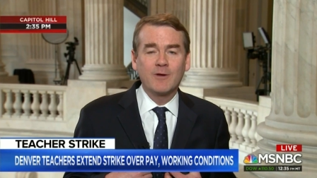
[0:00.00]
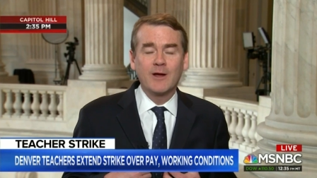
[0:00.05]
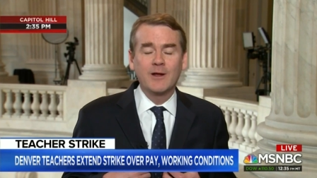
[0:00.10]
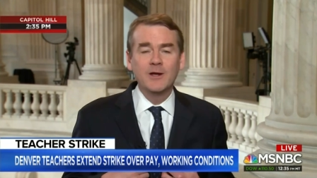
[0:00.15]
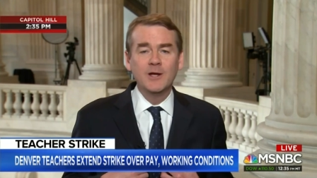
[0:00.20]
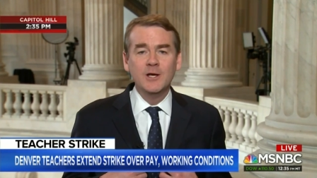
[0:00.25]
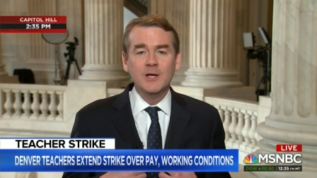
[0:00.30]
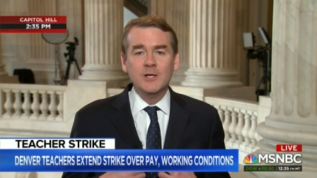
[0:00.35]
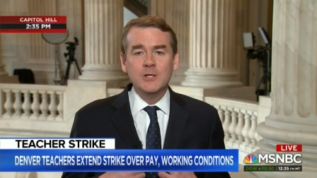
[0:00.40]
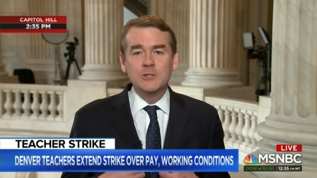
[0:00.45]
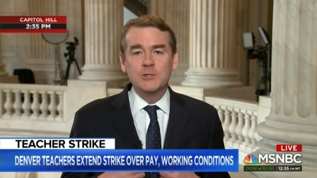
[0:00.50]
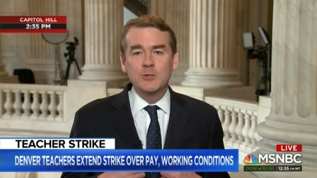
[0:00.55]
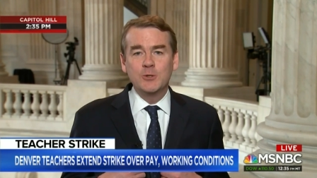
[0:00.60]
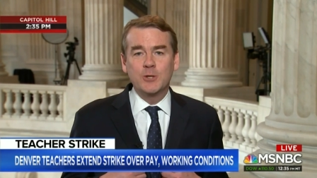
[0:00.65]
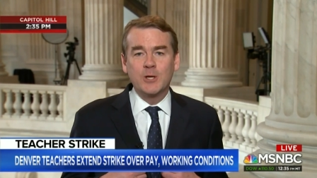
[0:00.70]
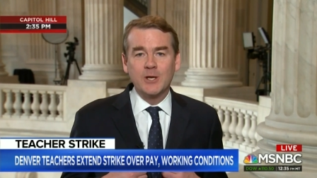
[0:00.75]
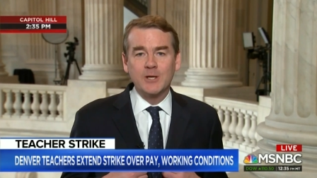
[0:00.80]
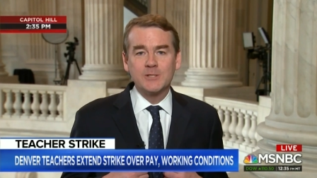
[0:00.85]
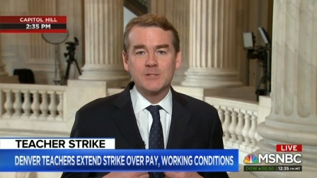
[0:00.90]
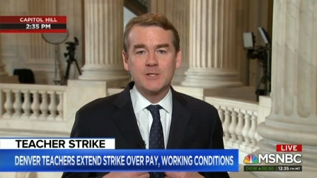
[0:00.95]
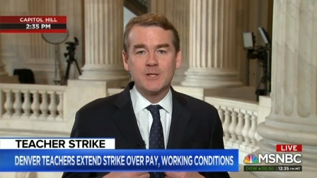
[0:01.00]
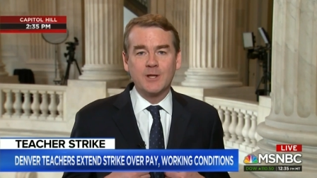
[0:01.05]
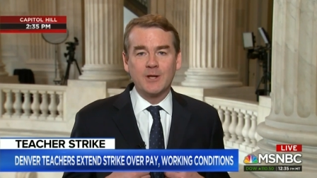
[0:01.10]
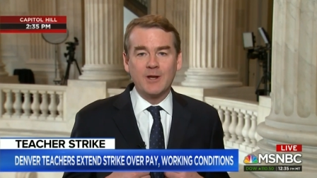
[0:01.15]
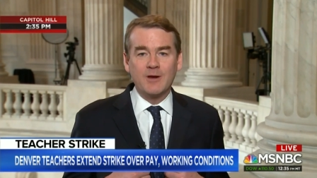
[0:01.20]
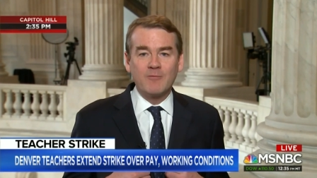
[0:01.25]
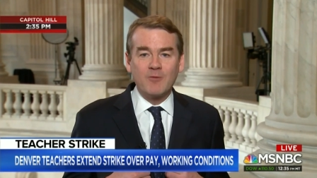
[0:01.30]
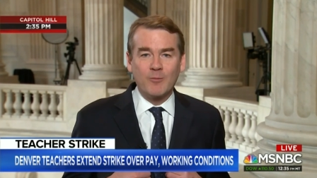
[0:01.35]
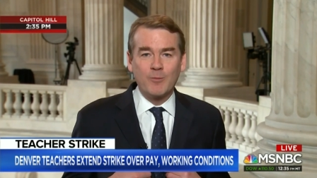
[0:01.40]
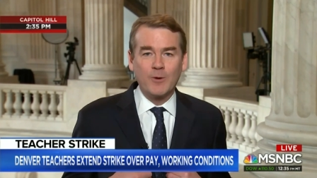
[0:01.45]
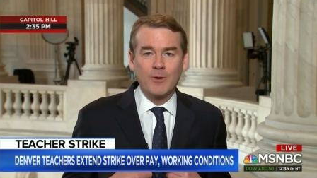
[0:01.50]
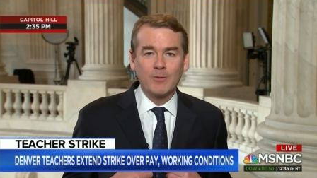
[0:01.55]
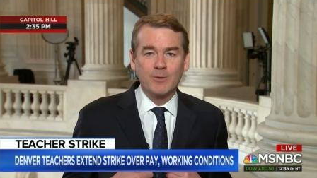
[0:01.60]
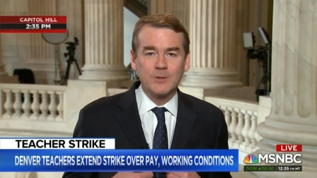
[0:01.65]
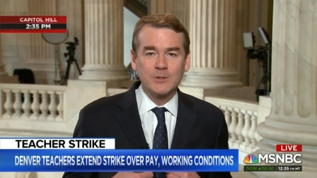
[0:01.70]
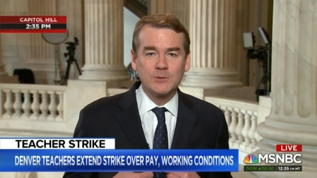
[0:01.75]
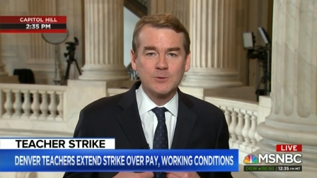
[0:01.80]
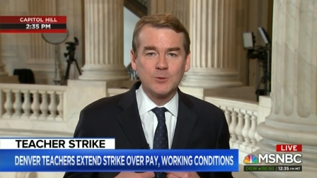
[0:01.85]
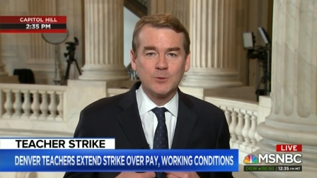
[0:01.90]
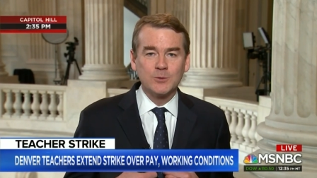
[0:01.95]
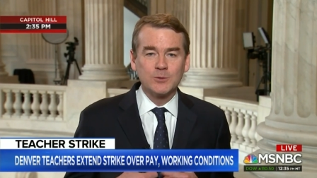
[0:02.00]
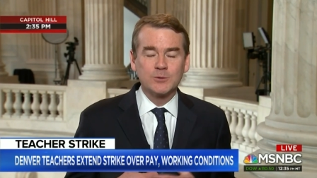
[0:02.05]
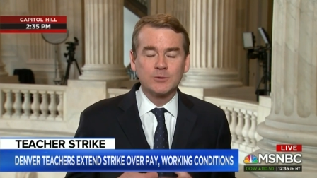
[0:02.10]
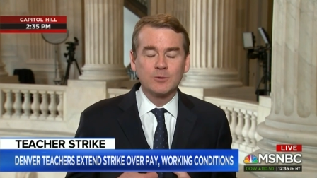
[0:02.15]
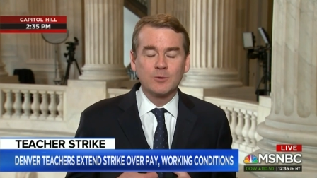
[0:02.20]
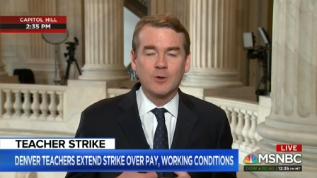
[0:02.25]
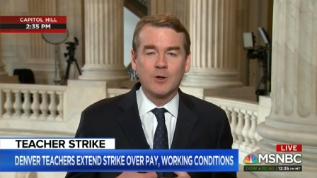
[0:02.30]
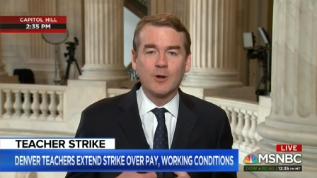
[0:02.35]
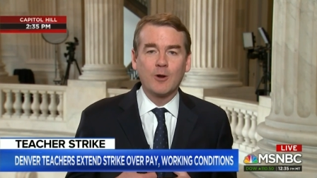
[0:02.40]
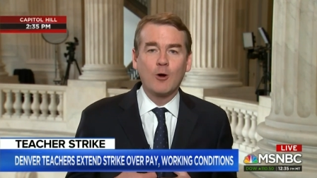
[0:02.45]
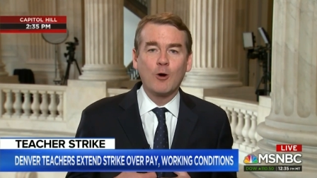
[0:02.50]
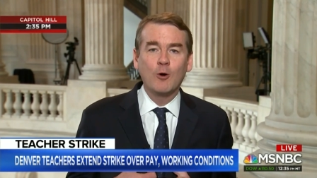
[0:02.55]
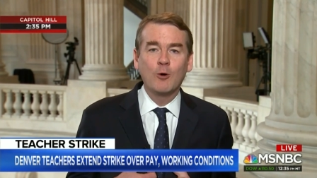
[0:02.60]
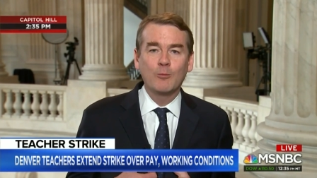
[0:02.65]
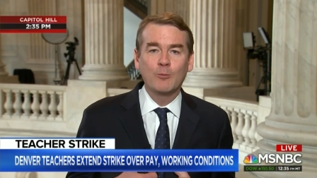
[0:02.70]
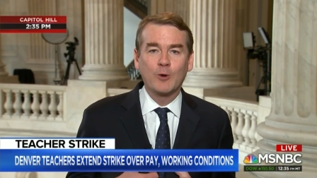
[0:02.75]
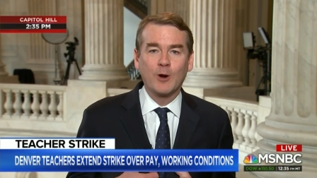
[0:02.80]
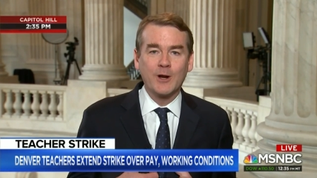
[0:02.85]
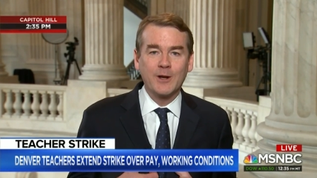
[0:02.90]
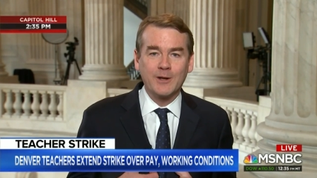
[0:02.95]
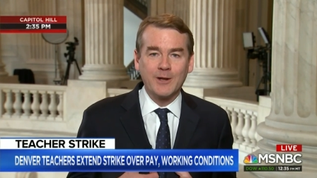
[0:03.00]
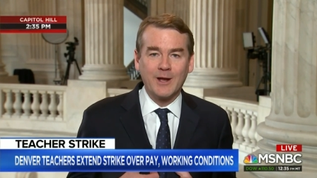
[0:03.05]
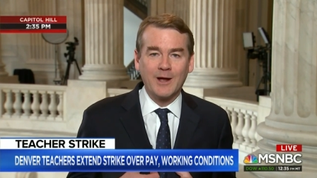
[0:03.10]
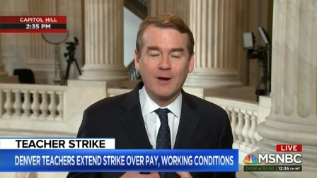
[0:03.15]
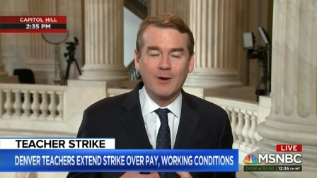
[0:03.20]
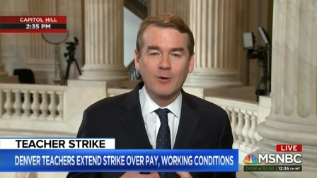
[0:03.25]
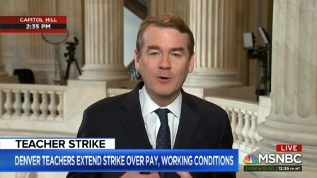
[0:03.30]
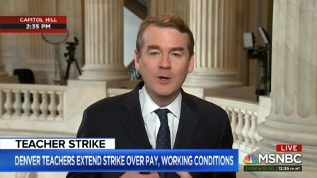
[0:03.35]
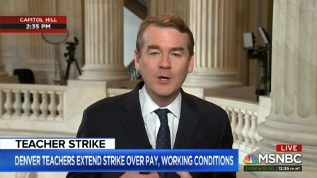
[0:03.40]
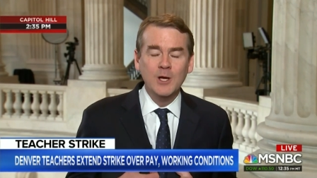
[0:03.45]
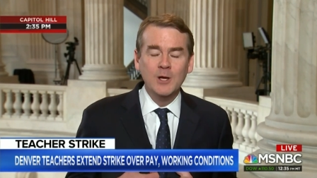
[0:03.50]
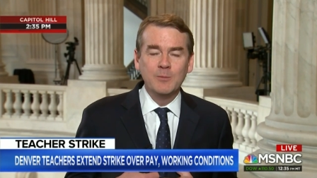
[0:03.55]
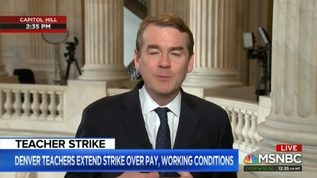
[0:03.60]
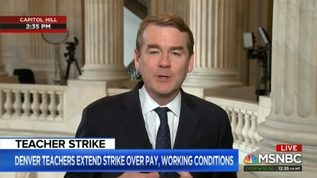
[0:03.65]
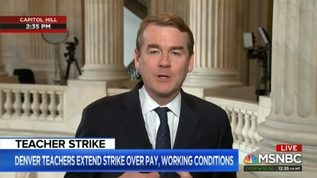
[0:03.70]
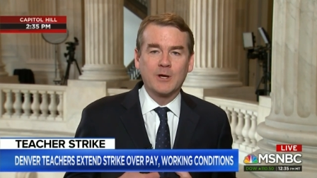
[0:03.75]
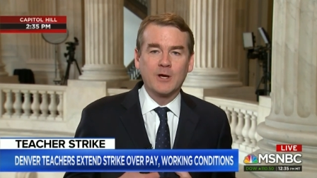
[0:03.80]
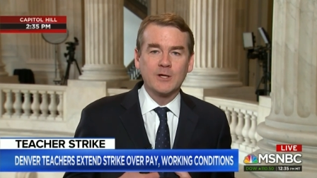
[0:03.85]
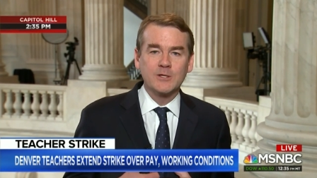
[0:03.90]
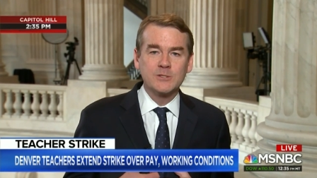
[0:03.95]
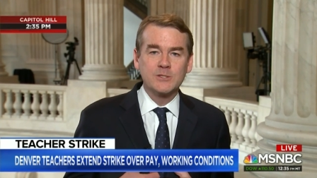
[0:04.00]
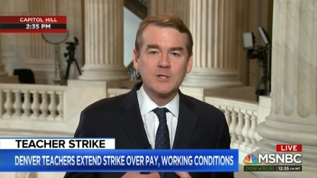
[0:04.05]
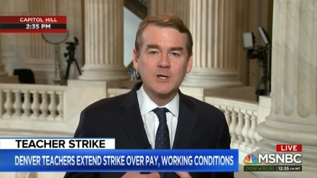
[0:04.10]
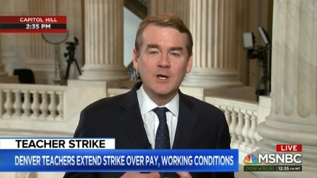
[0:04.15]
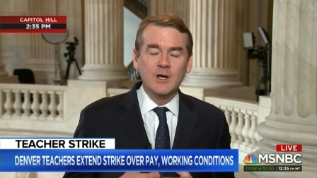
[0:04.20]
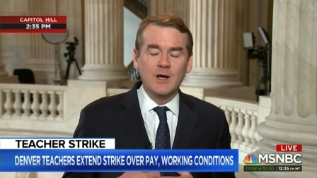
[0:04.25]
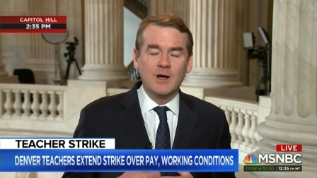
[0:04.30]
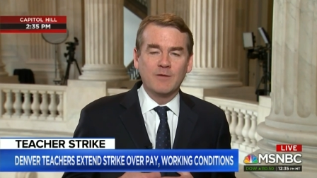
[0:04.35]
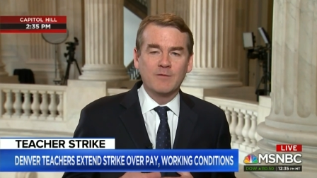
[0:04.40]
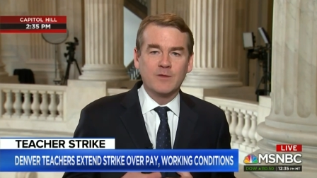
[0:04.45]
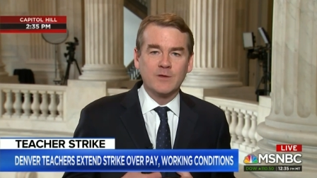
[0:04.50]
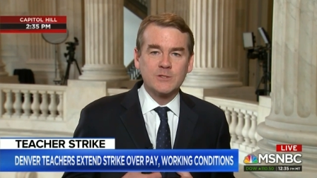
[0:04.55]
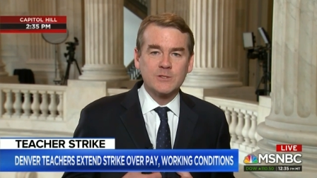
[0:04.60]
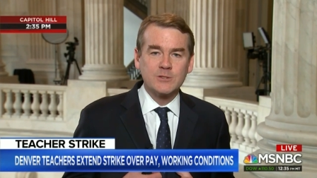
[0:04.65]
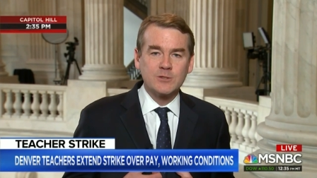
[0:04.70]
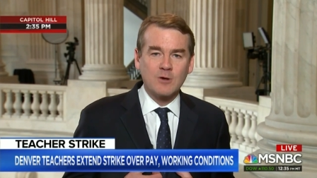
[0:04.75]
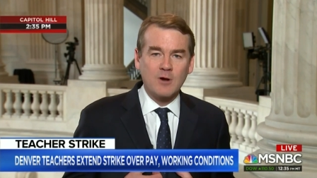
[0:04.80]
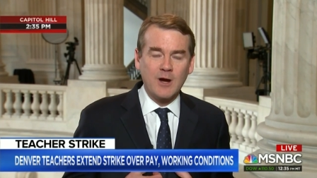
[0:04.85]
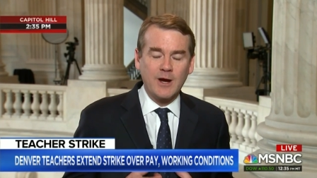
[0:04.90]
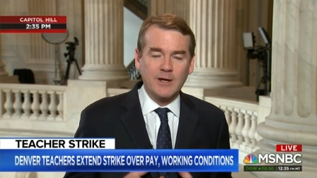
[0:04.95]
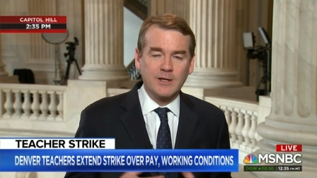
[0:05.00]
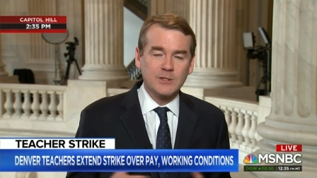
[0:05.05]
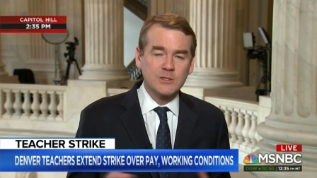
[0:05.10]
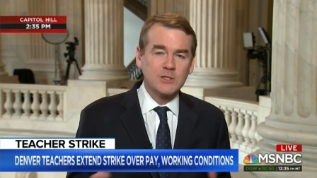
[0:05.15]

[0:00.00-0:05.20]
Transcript: got two kids in the Denver Public Schools who are at home right now because of the strike.